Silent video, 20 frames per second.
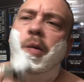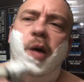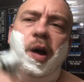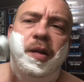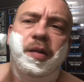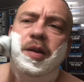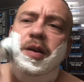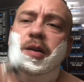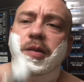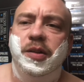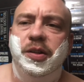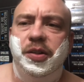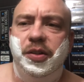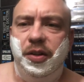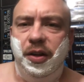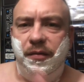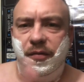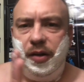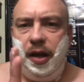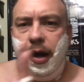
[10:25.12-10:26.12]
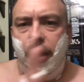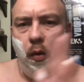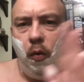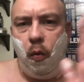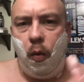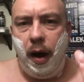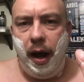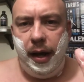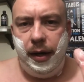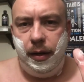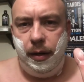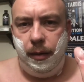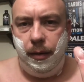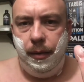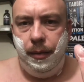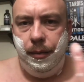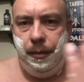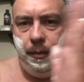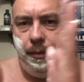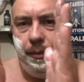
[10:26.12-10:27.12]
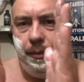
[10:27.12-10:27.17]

I think this stuff's got a wider